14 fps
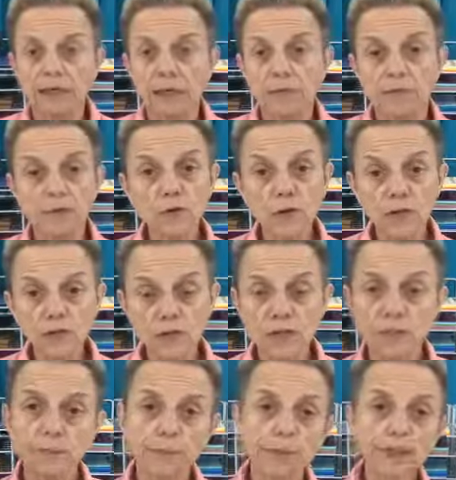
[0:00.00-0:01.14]
If you're
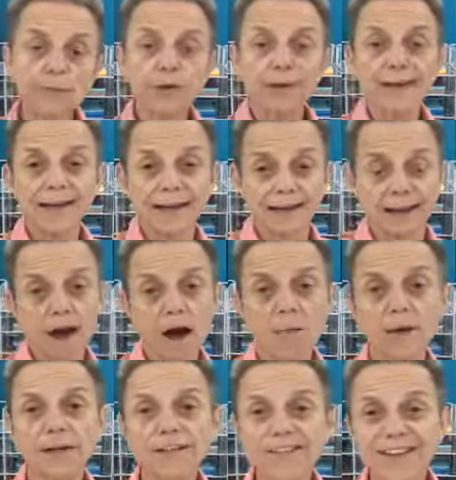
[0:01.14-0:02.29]
interested, please put that in the
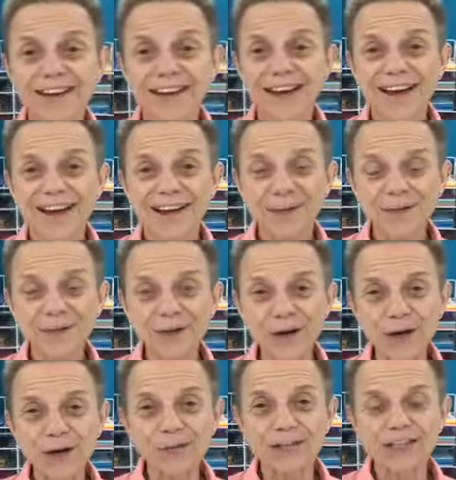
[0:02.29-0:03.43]
comments and let me
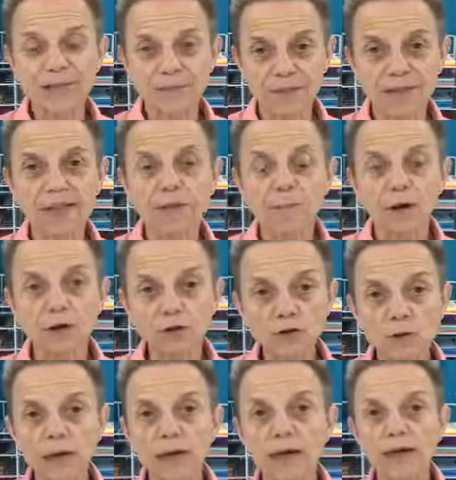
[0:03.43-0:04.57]
know, because I'm thinking about
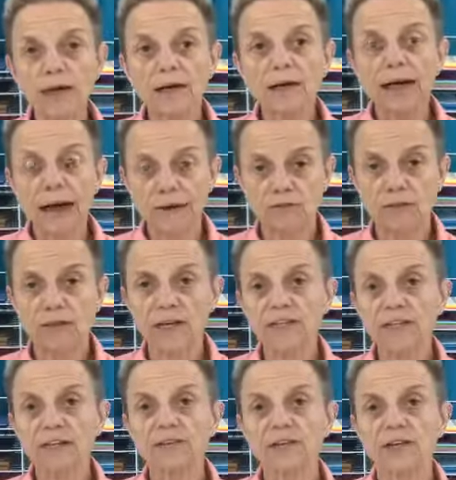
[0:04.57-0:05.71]
doing, after
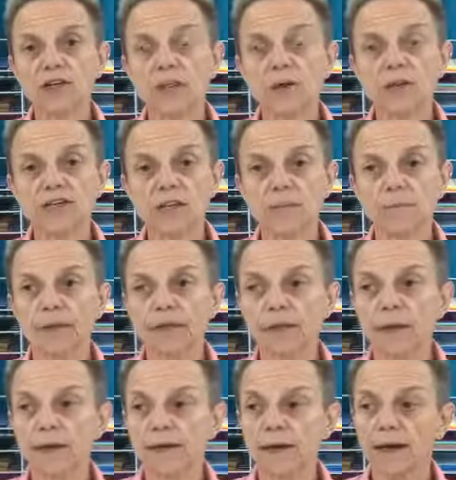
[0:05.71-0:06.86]
Thanksgiving, doing something
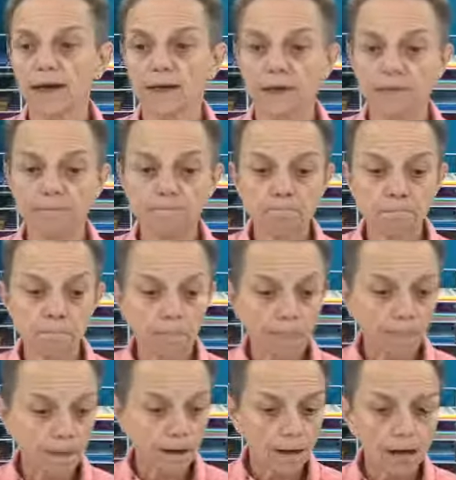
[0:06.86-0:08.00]
like
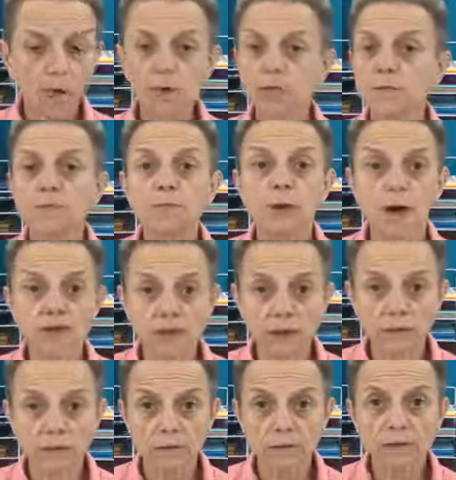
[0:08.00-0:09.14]
a Christmas project
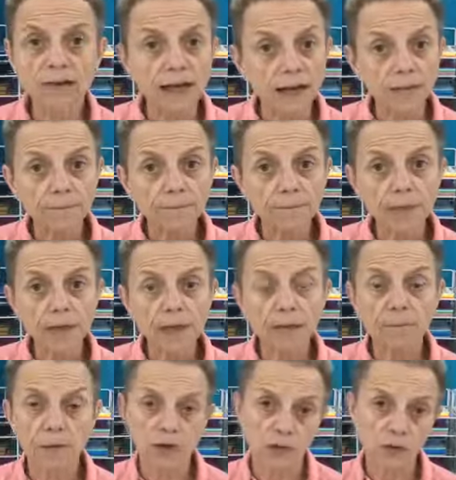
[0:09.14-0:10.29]
day in
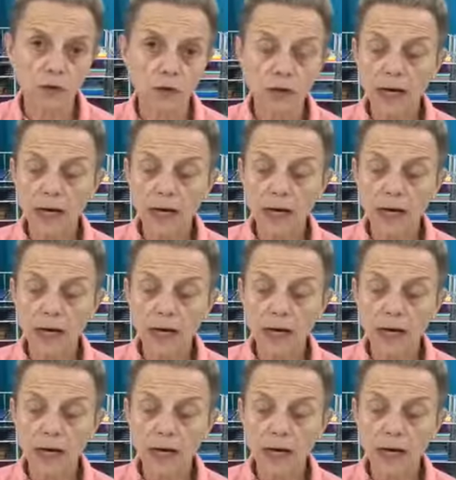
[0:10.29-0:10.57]
my studio.